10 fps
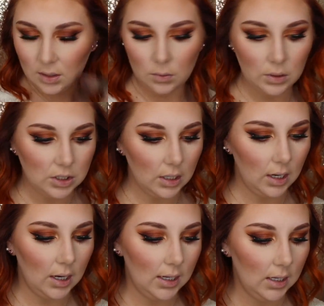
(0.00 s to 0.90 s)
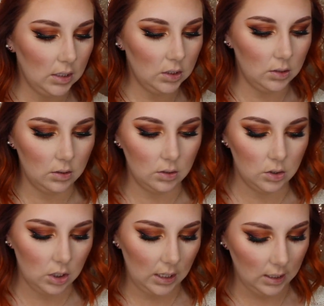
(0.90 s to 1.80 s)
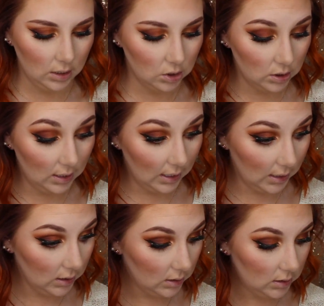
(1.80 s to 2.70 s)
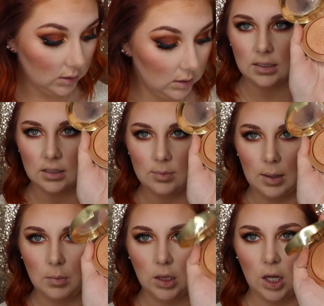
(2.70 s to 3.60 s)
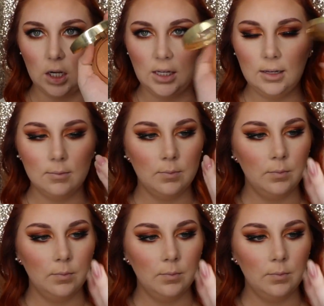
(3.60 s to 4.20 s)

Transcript: which I can change that. This is by Milani.